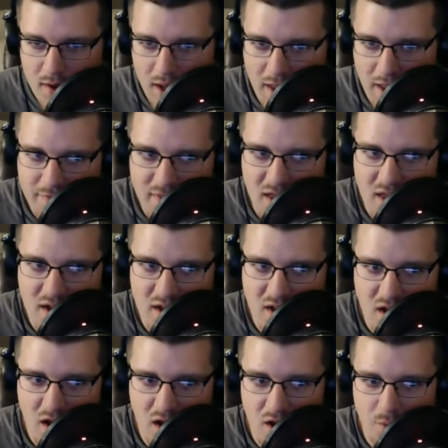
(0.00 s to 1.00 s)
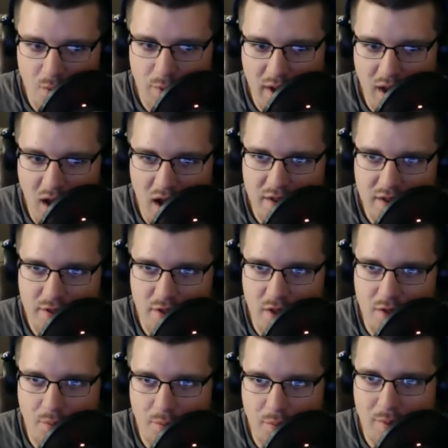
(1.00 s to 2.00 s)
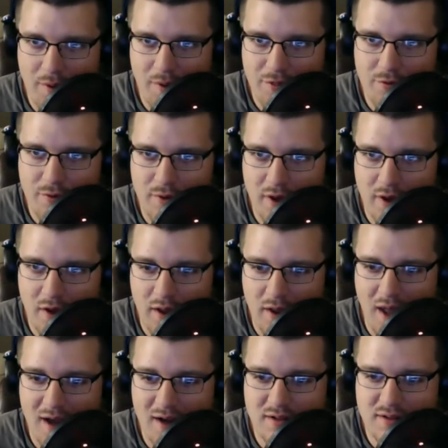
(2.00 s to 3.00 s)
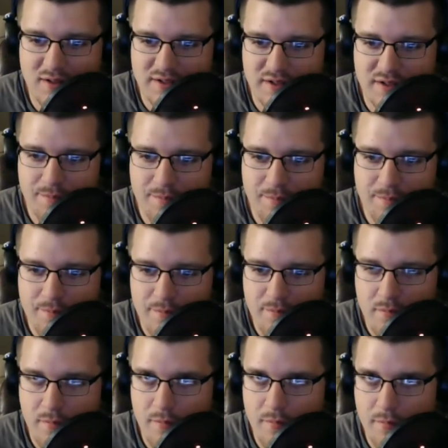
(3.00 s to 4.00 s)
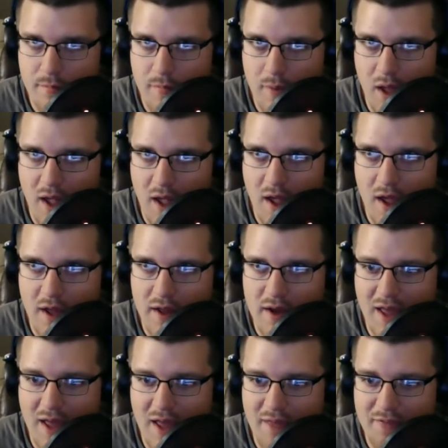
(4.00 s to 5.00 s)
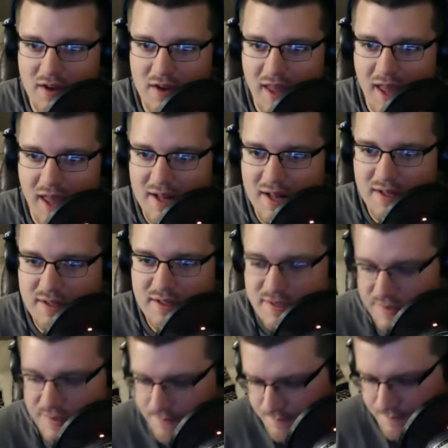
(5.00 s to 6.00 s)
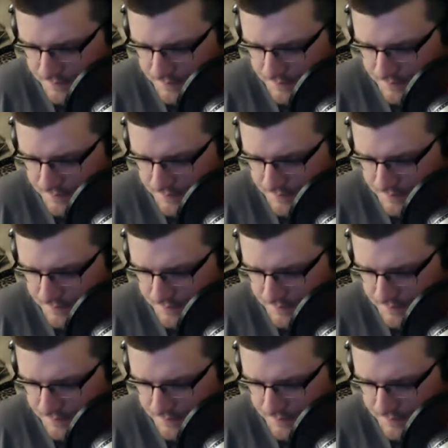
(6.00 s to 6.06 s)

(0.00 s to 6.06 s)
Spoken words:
And then we got it, and then we went through Cataclysm, and at the end of Cataclysm,